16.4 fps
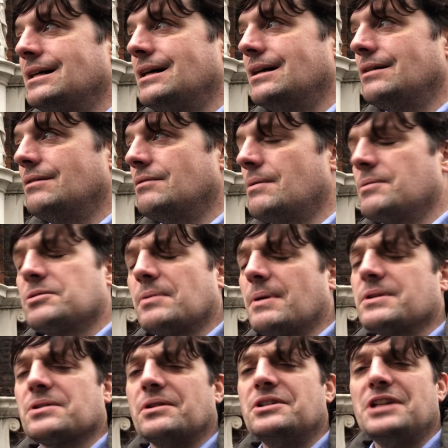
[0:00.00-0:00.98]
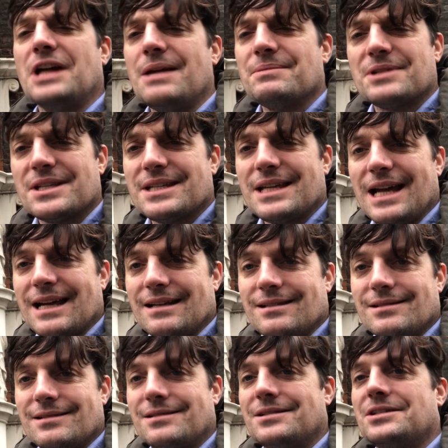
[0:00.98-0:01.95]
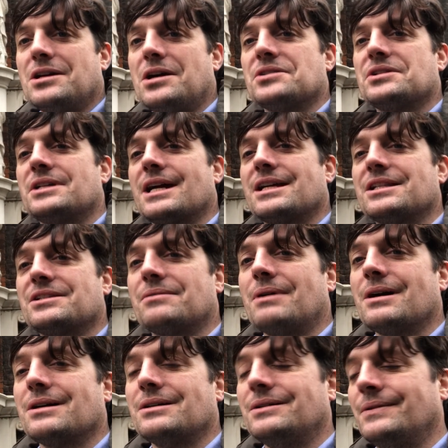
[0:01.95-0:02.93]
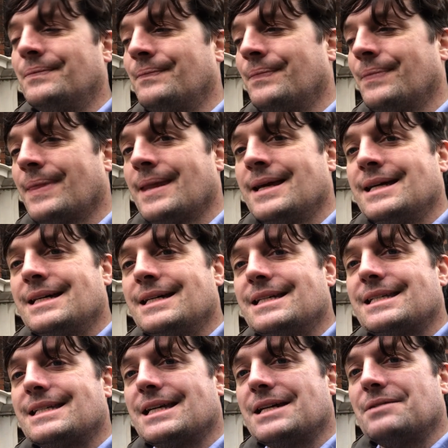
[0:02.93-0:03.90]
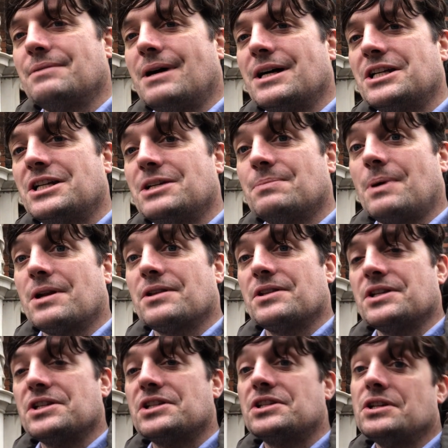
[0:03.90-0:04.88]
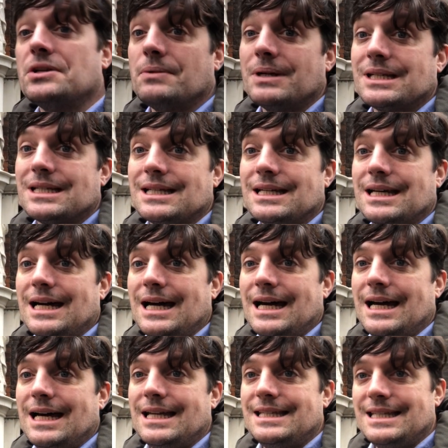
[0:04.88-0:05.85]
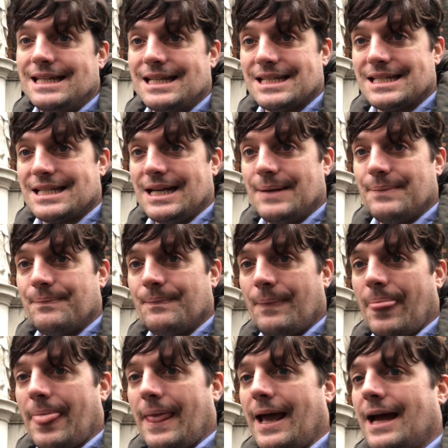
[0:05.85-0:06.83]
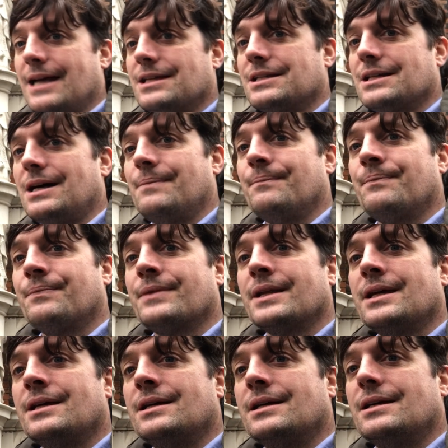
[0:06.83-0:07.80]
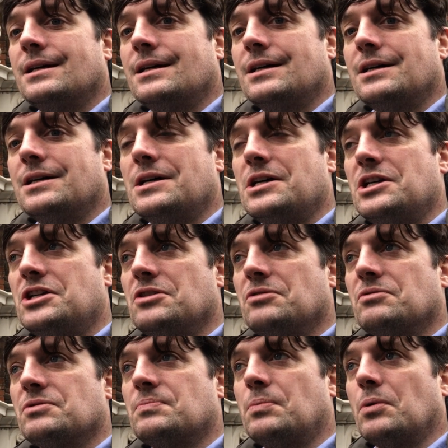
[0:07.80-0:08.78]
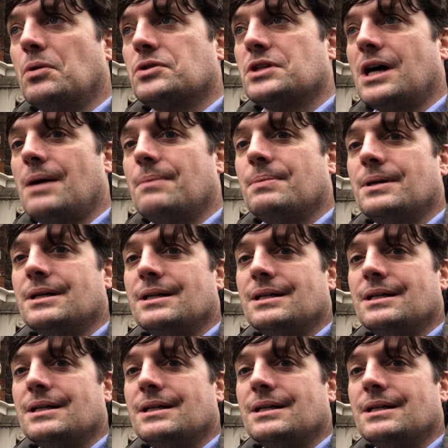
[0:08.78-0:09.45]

uh, what am I talking about? Sorry, James II, Charles II's her uncle. So uh, she's part of the Stuart uh, dynasty, and um, uh, she was brought up